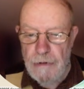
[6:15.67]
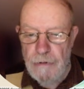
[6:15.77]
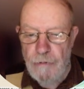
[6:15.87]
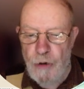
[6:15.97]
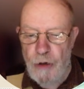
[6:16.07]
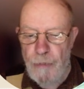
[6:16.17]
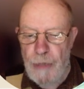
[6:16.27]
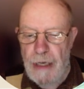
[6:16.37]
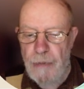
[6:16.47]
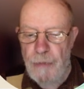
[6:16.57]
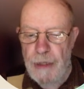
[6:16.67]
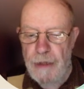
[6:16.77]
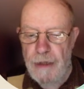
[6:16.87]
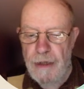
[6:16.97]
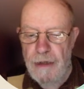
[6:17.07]
what may be
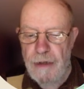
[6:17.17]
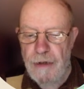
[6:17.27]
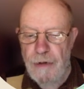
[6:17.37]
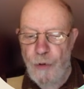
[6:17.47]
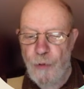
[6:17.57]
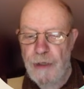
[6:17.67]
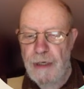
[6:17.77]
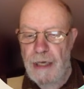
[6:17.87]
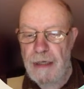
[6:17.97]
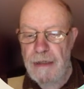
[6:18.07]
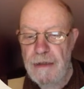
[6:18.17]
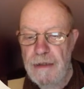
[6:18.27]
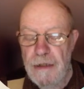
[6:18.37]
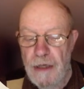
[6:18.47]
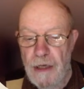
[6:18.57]
the northern end
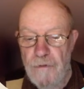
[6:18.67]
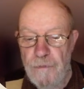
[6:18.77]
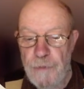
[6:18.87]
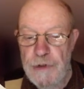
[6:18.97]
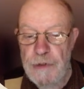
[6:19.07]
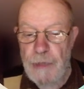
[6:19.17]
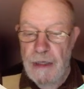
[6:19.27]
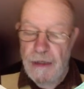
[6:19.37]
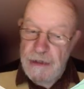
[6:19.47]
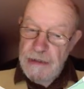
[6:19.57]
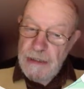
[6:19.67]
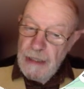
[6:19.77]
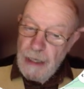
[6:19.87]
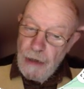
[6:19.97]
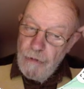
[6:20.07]
of Buttermere. There's a
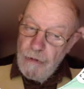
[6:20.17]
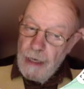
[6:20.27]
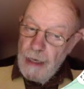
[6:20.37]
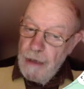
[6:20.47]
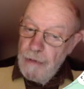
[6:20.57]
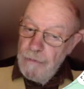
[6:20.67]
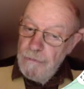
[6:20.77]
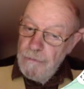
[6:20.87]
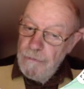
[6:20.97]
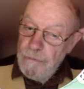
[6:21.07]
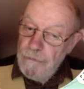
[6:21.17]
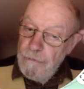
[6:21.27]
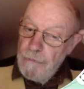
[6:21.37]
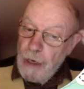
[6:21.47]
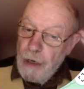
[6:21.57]
yellow
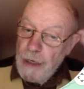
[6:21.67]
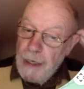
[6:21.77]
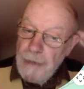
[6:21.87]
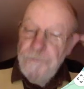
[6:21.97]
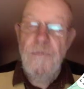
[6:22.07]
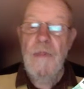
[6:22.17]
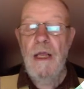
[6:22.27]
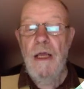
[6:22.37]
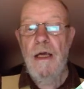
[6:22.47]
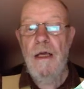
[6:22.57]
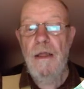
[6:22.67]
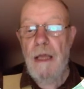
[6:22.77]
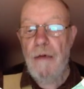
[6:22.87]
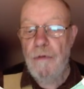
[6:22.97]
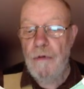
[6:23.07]
marker, and
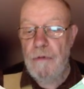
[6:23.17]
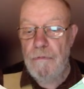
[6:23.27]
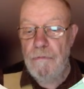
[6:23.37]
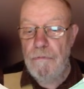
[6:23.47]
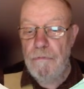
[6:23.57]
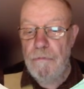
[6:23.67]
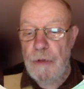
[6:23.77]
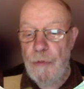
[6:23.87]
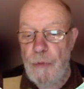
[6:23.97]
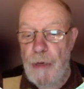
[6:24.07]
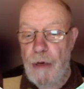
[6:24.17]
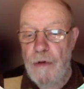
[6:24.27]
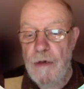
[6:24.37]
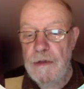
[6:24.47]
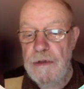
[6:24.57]
there'll be
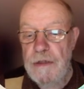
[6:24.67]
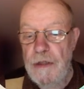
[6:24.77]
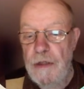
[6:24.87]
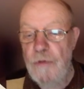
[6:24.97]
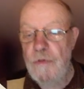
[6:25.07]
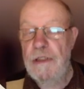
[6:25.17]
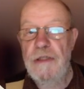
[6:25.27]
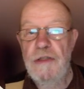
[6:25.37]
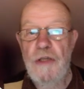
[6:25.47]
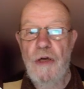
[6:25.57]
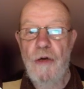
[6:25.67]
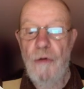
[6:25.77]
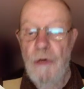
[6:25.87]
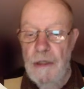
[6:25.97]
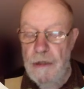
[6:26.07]
markers used to show
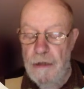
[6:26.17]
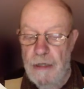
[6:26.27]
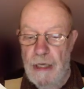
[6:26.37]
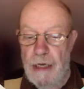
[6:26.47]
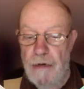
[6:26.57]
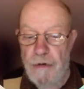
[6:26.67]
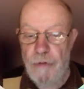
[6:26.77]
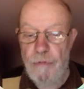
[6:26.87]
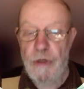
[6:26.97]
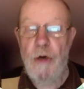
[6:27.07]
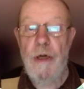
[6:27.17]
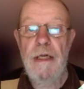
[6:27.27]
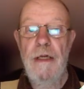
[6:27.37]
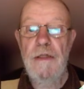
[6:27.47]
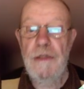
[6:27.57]
the area we're
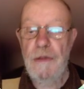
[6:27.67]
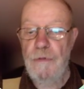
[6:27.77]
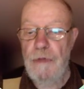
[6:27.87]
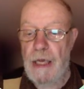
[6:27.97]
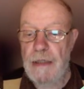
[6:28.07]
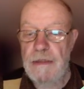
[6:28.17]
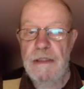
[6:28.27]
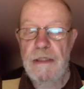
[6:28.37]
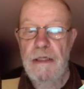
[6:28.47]
going to next.